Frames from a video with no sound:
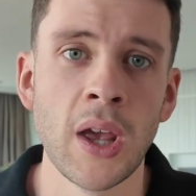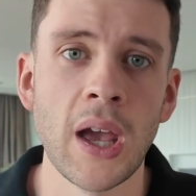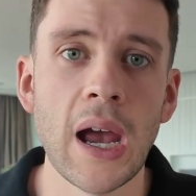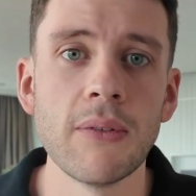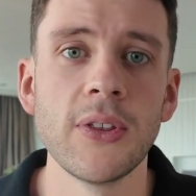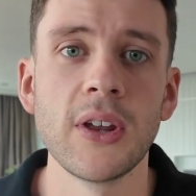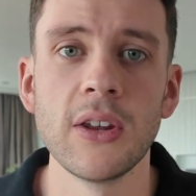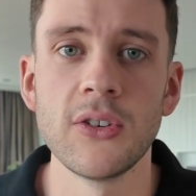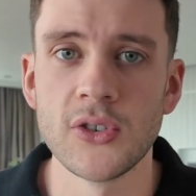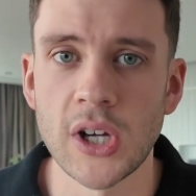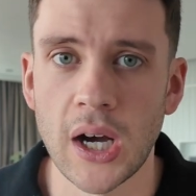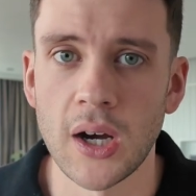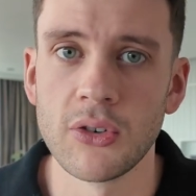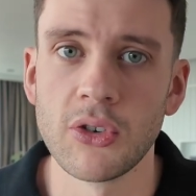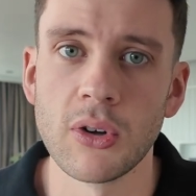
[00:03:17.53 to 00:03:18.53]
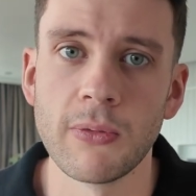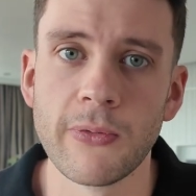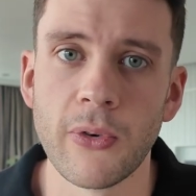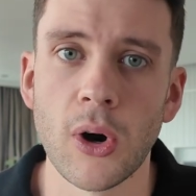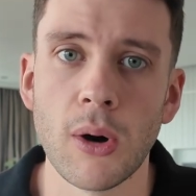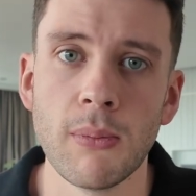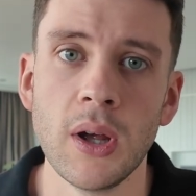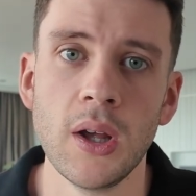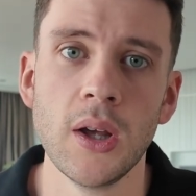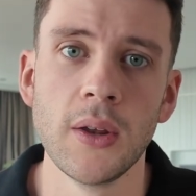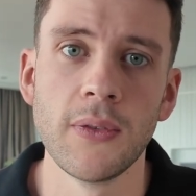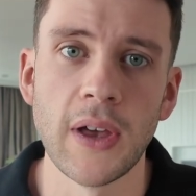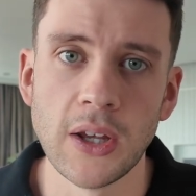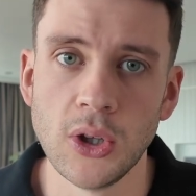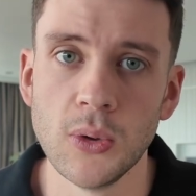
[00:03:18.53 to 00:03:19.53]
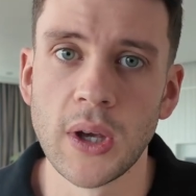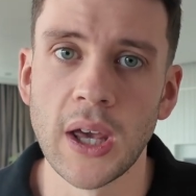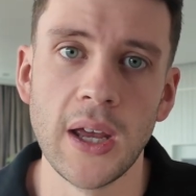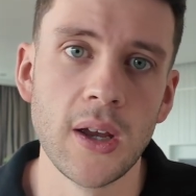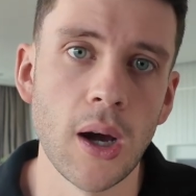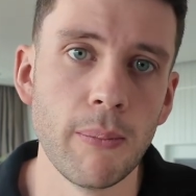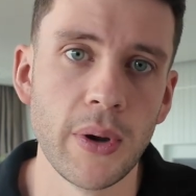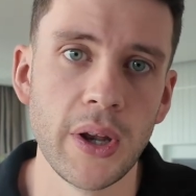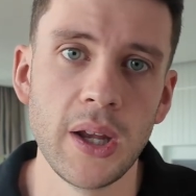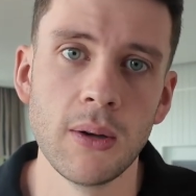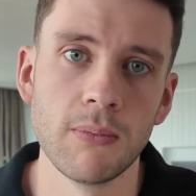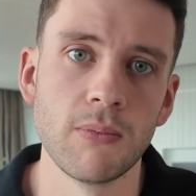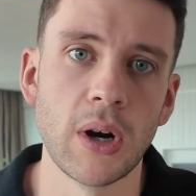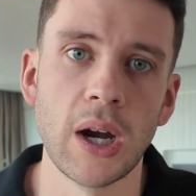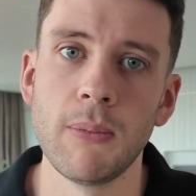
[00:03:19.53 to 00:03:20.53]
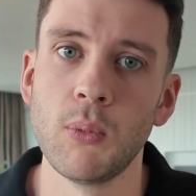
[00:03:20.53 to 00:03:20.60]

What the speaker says: everything is charged from their UK company, right?